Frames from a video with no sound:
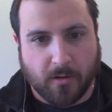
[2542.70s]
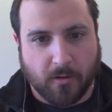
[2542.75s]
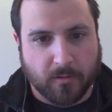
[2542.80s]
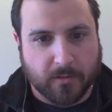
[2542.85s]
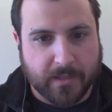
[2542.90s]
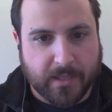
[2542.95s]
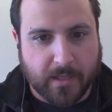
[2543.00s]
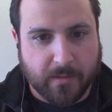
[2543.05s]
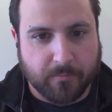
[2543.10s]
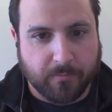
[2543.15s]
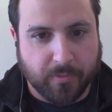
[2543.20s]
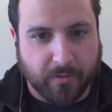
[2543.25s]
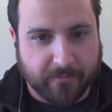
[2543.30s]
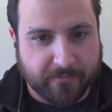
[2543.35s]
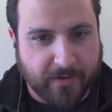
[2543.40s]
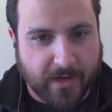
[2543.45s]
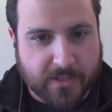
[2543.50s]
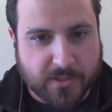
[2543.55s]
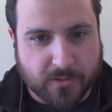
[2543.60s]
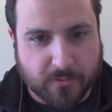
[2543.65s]
early
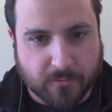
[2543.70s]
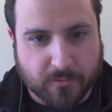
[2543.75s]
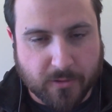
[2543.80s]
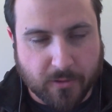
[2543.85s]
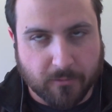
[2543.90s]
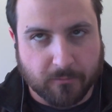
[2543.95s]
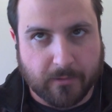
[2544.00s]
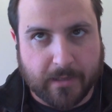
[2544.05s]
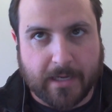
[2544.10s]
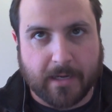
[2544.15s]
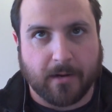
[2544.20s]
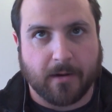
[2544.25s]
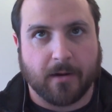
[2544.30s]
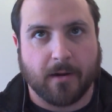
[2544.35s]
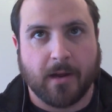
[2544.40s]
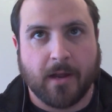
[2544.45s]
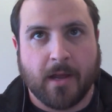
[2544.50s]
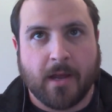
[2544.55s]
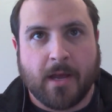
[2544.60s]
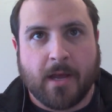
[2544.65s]
professional
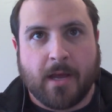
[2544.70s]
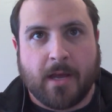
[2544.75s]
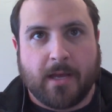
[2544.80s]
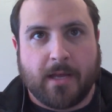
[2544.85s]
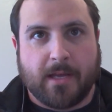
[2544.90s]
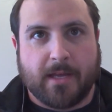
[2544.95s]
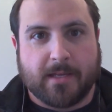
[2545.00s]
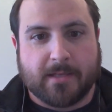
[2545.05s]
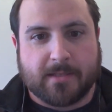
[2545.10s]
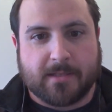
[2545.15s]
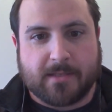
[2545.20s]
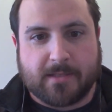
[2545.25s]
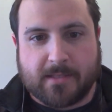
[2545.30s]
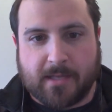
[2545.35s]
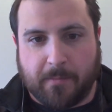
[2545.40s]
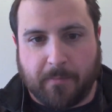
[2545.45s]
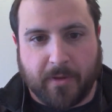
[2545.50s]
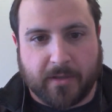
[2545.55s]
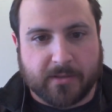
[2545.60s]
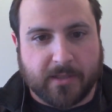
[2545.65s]
career is
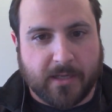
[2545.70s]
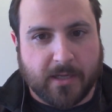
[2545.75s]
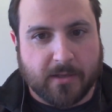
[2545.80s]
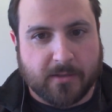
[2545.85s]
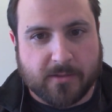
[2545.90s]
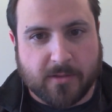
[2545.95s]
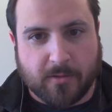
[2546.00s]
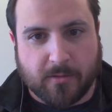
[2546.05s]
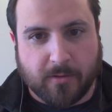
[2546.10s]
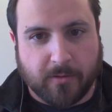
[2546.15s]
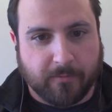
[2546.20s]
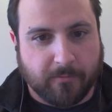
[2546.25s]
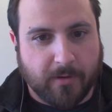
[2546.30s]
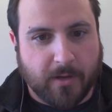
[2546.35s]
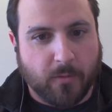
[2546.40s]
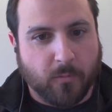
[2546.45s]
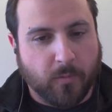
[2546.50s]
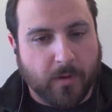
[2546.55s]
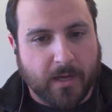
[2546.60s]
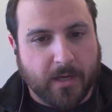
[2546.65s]
typically a 2 to
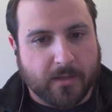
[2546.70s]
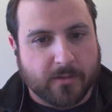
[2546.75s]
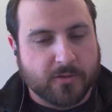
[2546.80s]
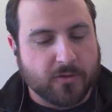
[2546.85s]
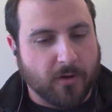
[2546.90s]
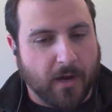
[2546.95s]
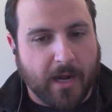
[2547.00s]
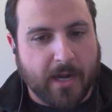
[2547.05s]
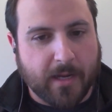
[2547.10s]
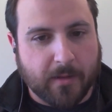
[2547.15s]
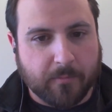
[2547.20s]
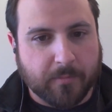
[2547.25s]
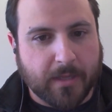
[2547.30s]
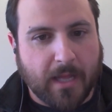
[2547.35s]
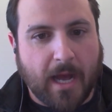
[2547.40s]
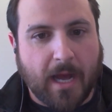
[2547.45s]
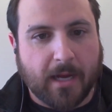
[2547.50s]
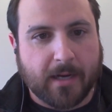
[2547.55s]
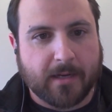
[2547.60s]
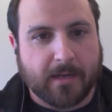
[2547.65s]
3 week training
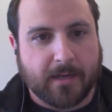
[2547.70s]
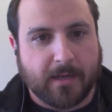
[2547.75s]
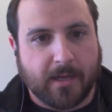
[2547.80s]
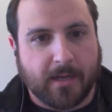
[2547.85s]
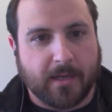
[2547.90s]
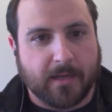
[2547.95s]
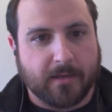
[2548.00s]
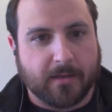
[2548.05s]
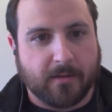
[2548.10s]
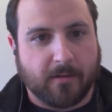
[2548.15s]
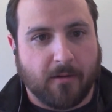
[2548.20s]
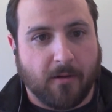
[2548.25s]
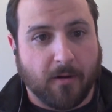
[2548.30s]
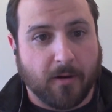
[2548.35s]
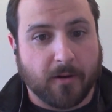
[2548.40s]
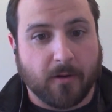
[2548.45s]
block. And our